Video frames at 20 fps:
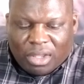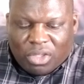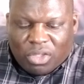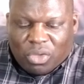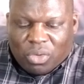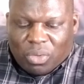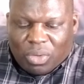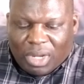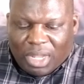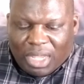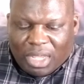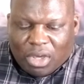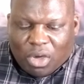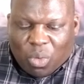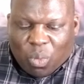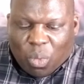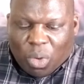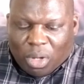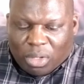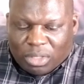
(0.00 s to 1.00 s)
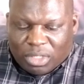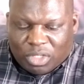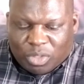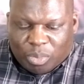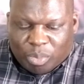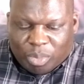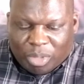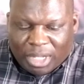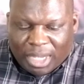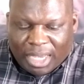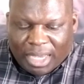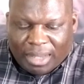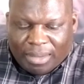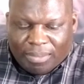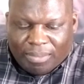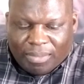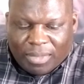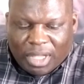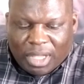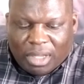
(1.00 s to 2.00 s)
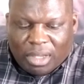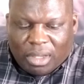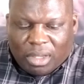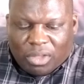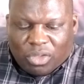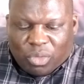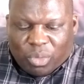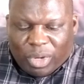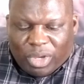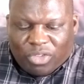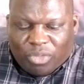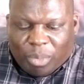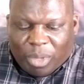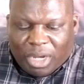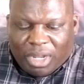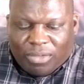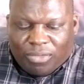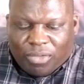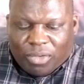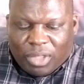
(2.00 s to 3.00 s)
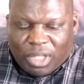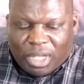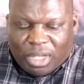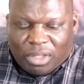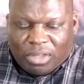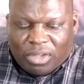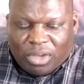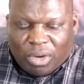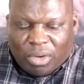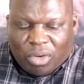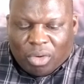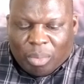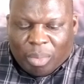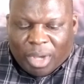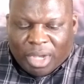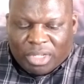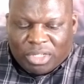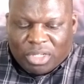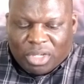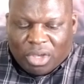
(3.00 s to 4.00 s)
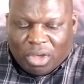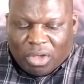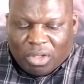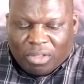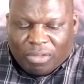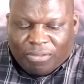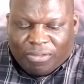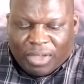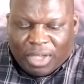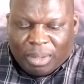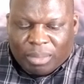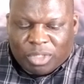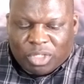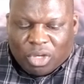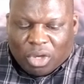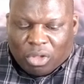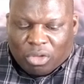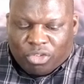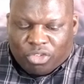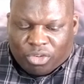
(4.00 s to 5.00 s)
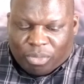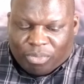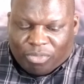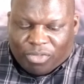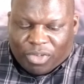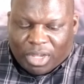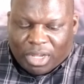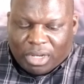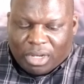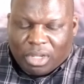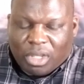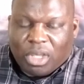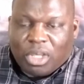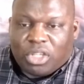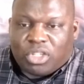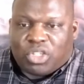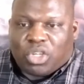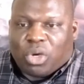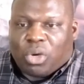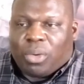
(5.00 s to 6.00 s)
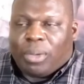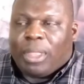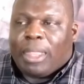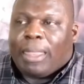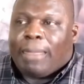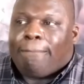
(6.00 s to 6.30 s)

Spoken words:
unique wall display to raise money for the Ontario Boxing Hall of Fame Scholarship Fund. So,